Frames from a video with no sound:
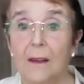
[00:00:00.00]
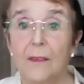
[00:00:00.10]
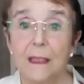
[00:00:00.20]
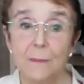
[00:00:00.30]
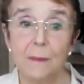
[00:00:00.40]

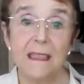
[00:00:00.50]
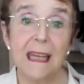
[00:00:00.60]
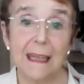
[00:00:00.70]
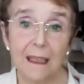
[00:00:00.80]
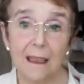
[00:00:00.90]
This
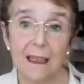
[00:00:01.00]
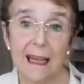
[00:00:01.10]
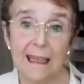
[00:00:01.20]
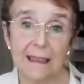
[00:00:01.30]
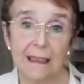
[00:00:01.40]
particular
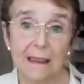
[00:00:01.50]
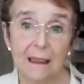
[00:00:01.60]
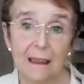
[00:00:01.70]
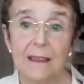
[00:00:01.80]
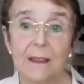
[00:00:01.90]
lady
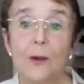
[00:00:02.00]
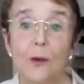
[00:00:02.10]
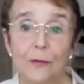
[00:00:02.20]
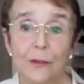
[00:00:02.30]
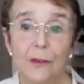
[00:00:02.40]
had an
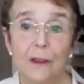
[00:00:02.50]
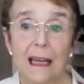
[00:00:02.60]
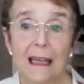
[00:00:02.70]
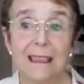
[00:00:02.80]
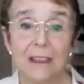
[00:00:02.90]
awful
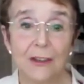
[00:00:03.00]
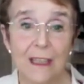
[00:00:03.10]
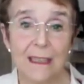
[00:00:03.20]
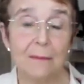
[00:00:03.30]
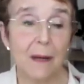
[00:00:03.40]
and
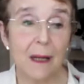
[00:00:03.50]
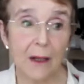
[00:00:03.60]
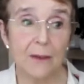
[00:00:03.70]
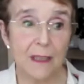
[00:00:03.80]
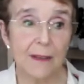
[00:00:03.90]
distressing
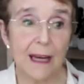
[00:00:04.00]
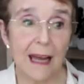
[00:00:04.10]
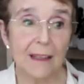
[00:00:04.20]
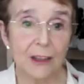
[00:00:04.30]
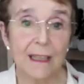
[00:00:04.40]
malodor that
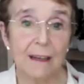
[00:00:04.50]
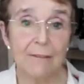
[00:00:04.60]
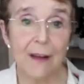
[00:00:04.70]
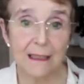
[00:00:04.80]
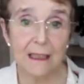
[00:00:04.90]
actually
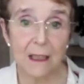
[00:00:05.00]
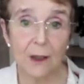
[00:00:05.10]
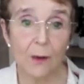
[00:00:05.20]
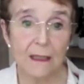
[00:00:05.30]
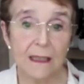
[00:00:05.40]
affected her
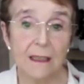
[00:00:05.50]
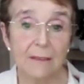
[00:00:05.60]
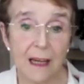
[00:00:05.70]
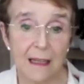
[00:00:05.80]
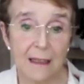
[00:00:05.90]
quality of
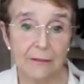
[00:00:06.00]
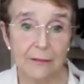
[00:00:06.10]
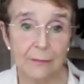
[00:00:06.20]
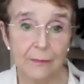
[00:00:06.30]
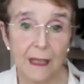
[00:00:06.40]
life.
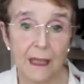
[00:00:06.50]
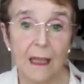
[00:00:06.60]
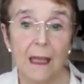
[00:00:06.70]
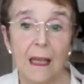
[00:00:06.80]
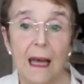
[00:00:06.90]

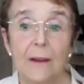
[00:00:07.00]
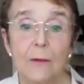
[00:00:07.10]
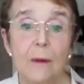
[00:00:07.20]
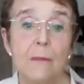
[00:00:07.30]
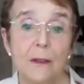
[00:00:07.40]
And the
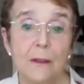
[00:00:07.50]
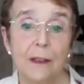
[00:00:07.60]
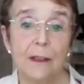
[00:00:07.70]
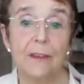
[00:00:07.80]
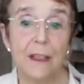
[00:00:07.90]

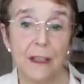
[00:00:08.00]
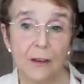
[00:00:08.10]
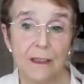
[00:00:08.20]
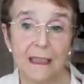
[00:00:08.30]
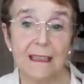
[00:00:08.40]
removal of the
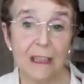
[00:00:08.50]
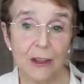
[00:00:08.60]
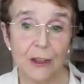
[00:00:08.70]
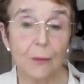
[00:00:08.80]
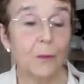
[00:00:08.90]
necrotic
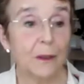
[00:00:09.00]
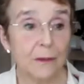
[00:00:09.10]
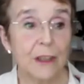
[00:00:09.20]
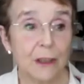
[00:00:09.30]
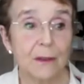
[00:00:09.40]
tissue will
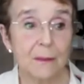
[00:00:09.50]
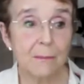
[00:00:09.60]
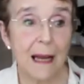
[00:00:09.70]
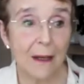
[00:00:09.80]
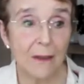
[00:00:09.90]
reduce
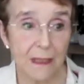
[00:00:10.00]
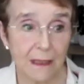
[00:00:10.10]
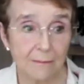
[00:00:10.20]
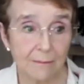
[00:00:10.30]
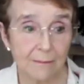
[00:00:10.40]
malodor.